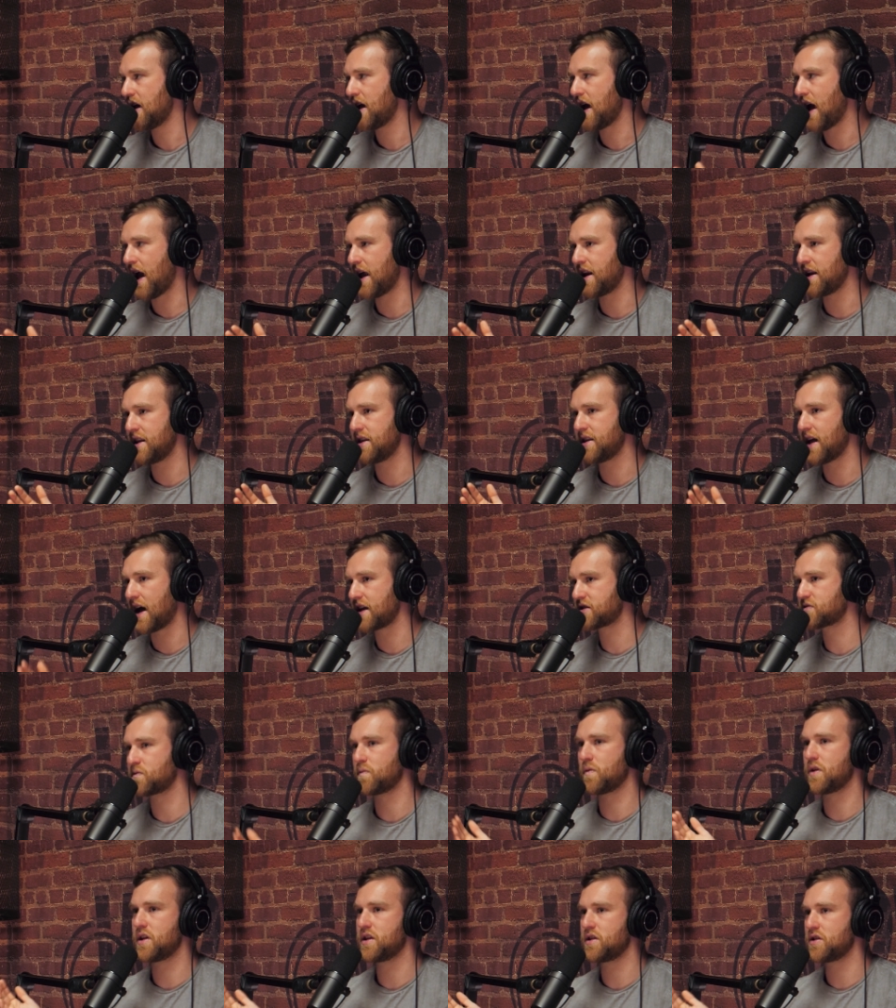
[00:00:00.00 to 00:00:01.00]
And that's
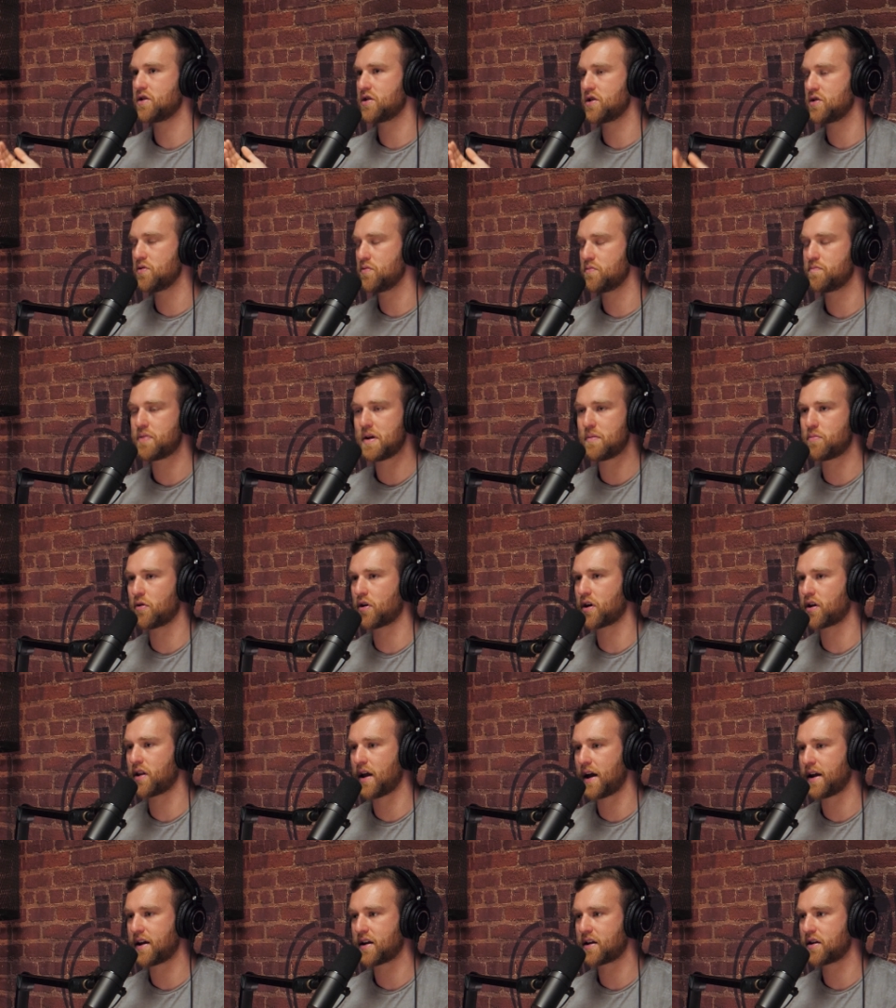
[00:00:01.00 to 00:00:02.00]
what people are
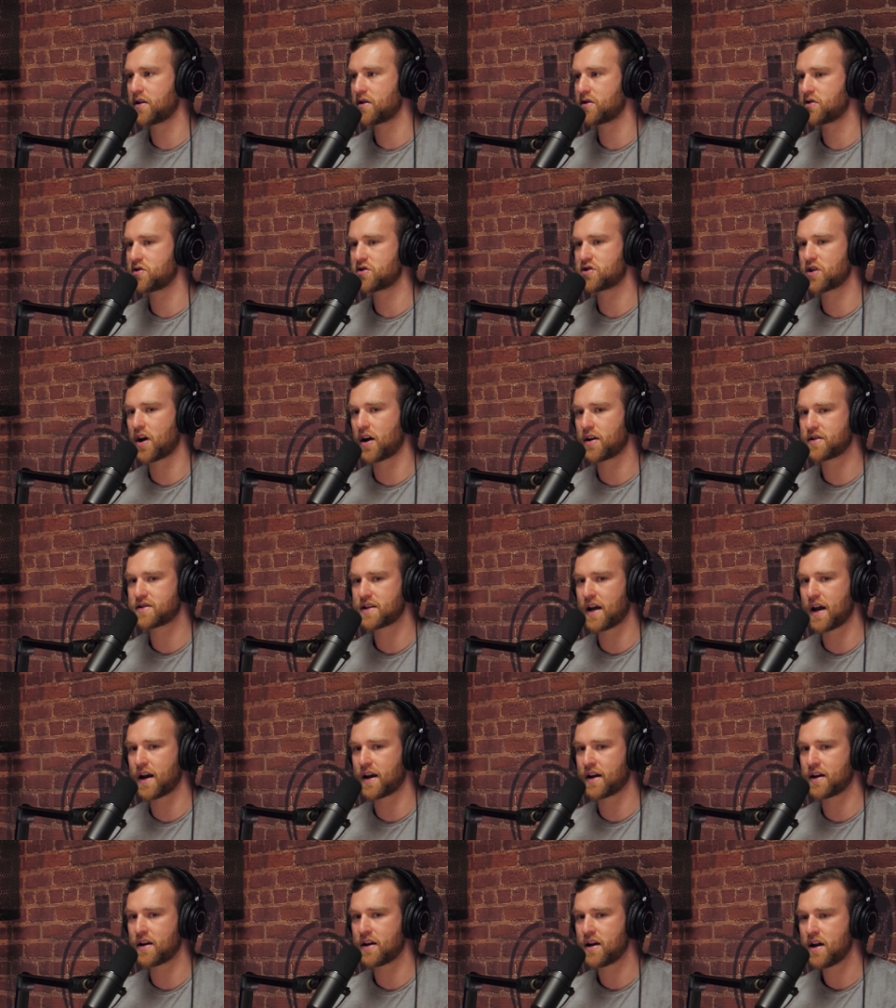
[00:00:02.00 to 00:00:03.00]
like
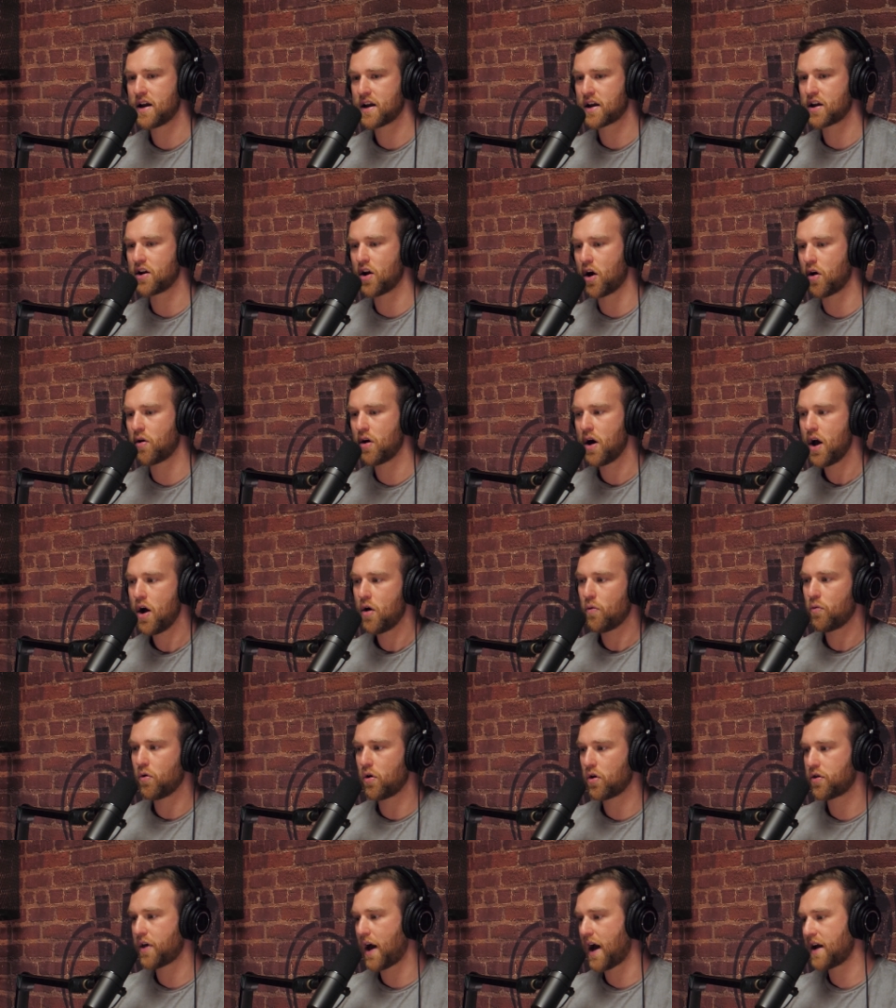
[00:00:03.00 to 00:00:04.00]
saying, you know,
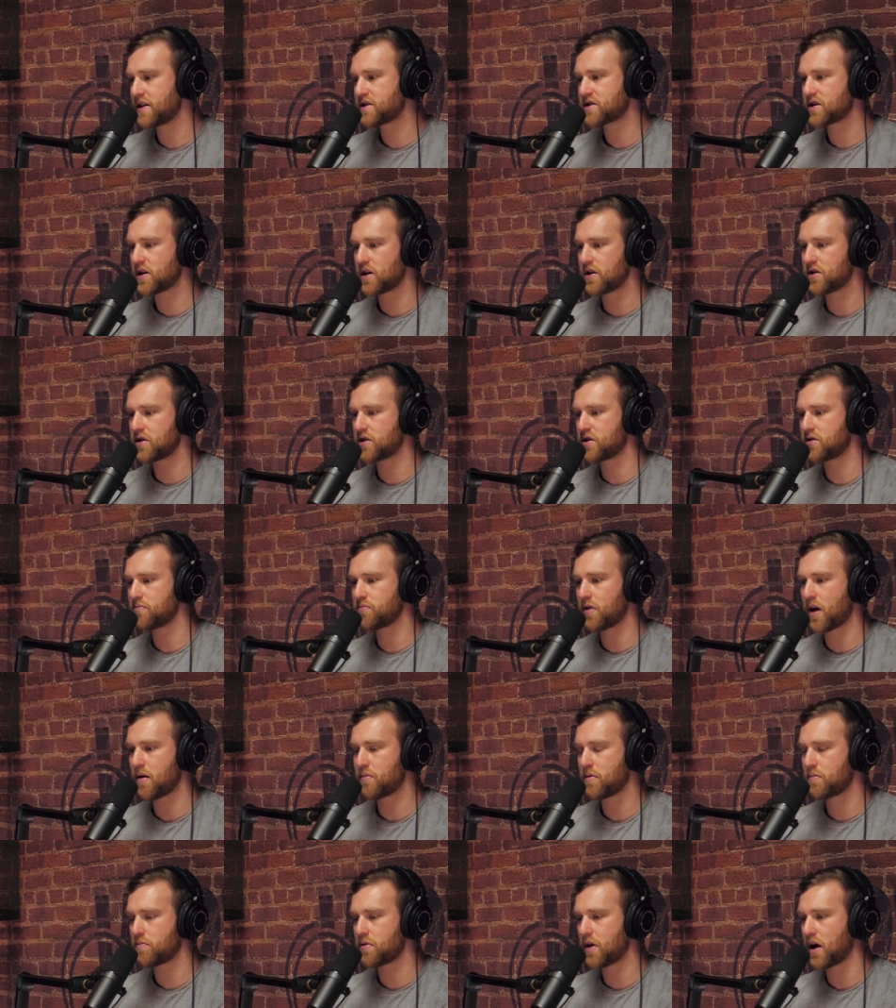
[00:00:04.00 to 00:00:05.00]
well, that's
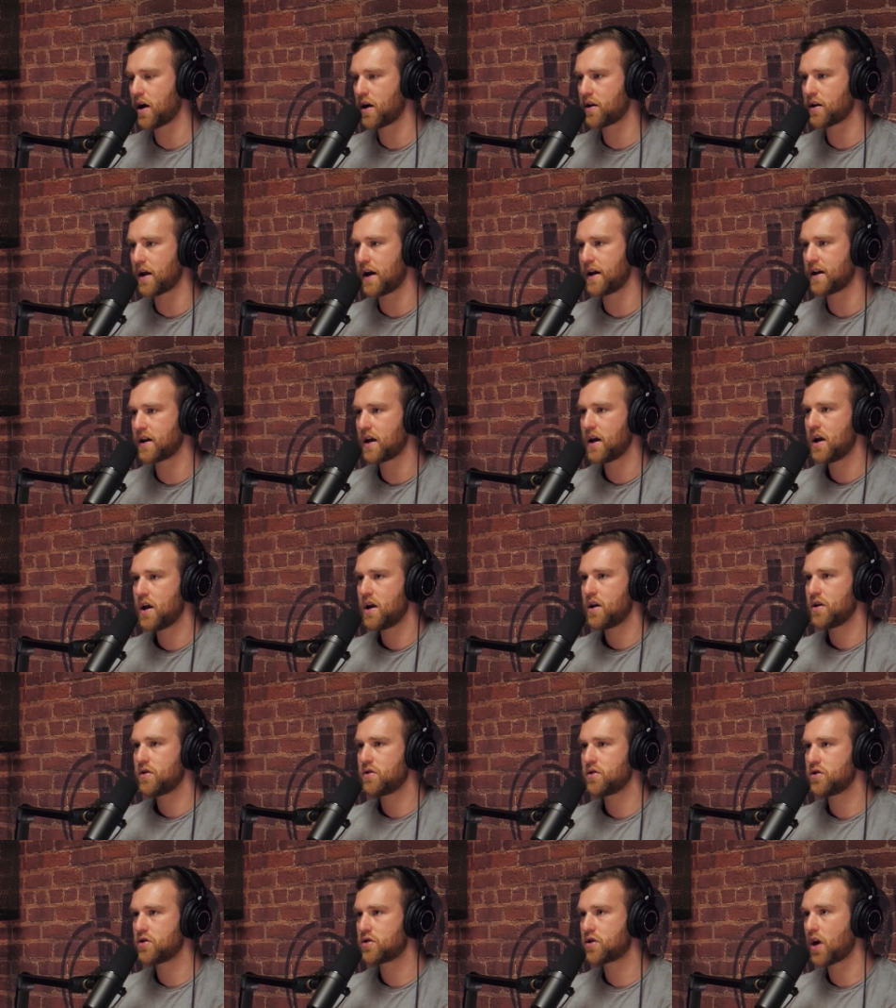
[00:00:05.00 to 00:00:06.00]
blah, blah, blah. Like,
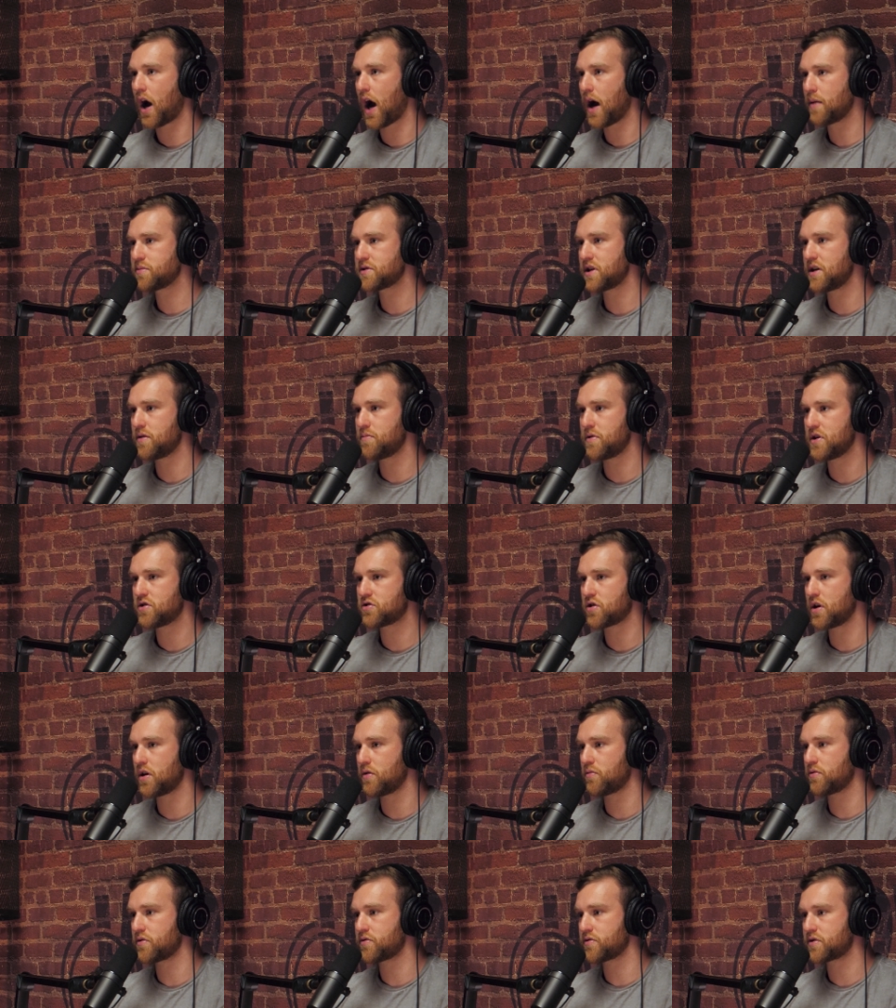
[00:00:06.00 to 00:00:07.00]
cops need to be
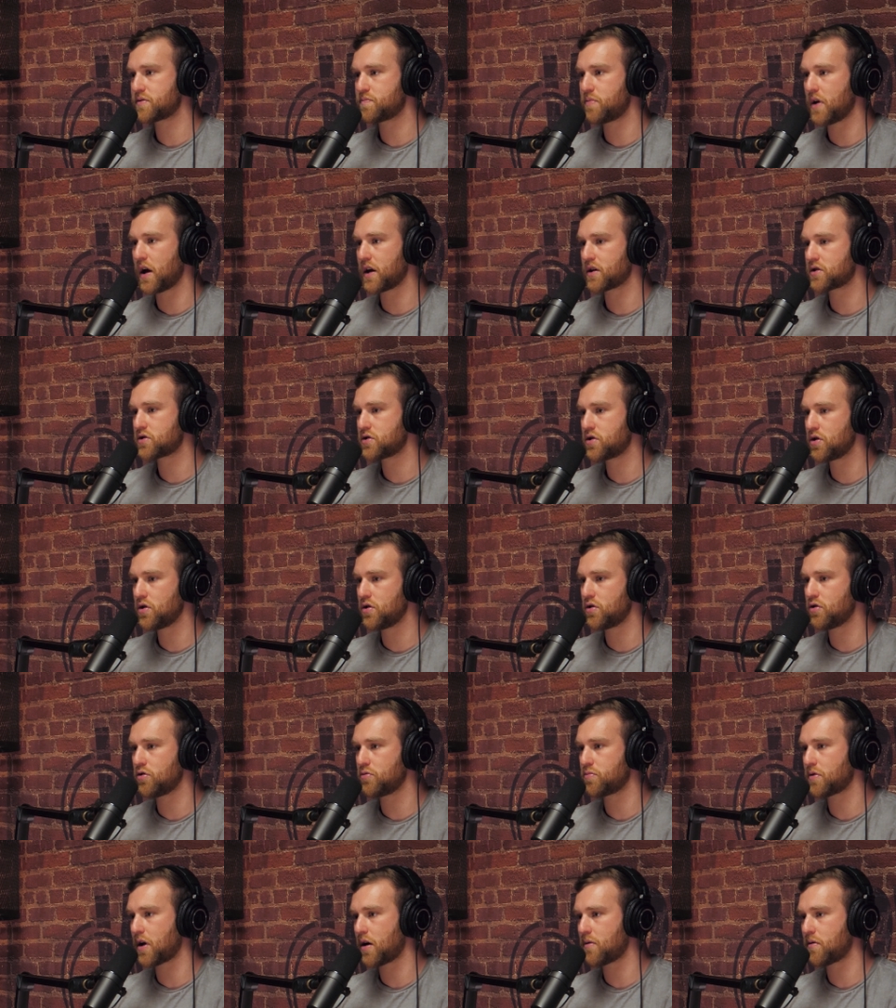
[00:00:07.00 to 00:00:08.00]
treated with respect
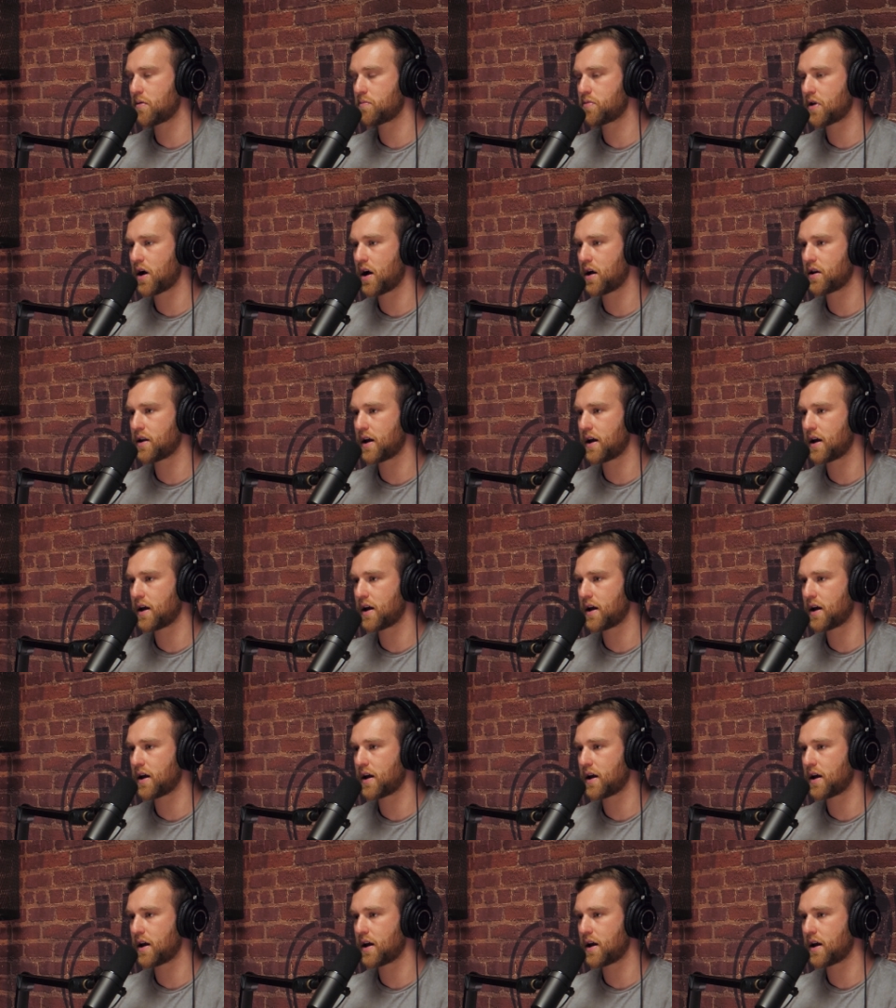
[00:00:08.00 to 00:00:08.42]
too, blah, blah, blah.